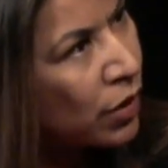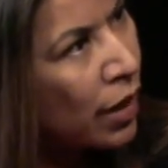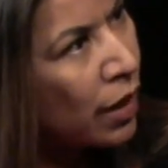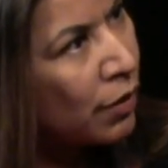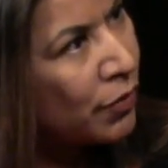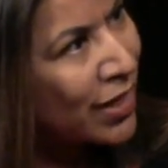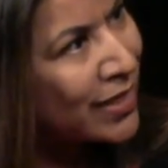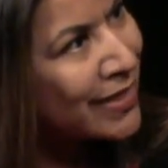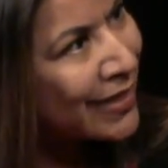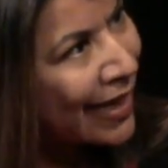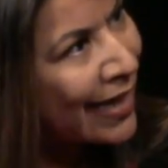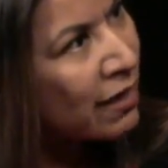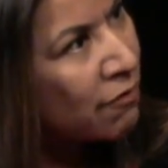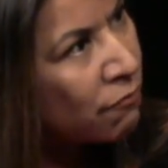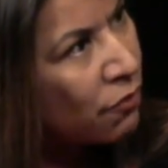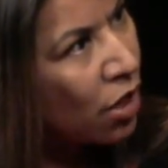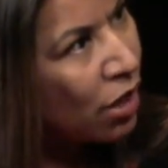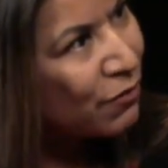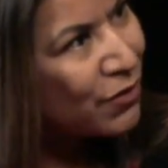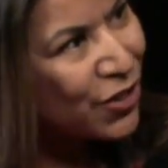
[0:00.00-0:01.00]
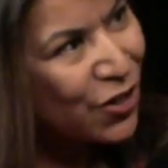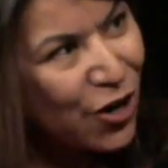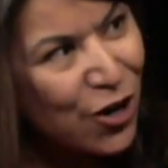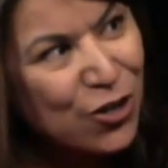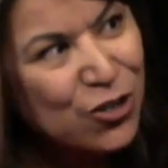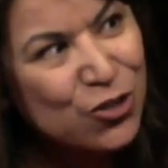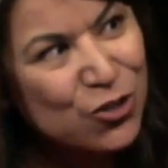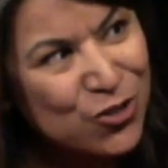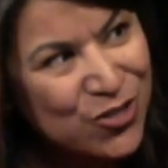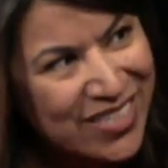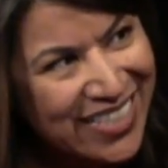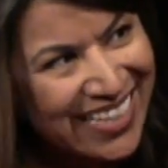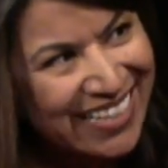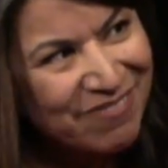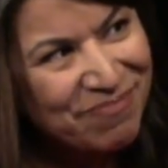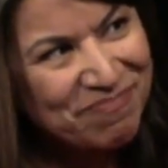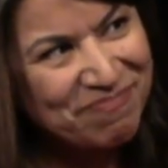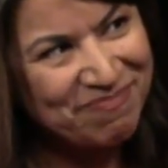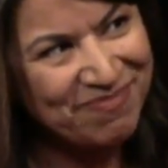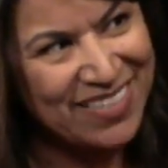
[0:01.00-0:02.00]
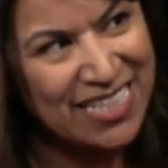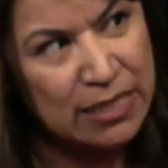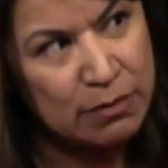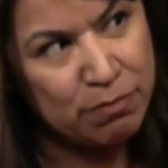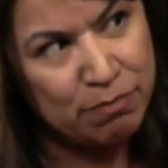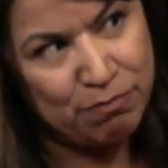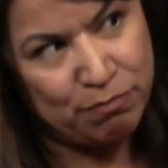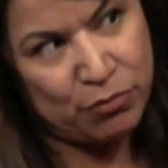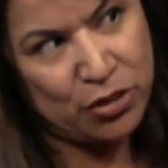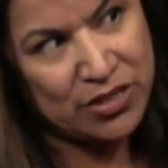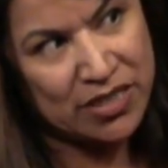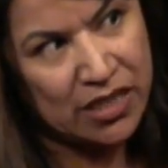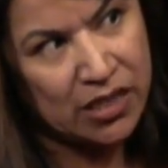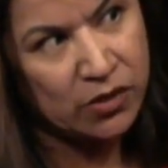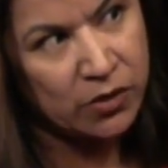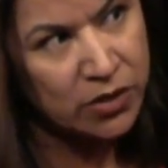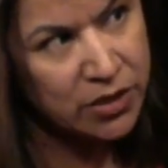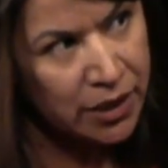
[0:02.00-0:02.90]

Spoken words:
that's gang involved are using this particular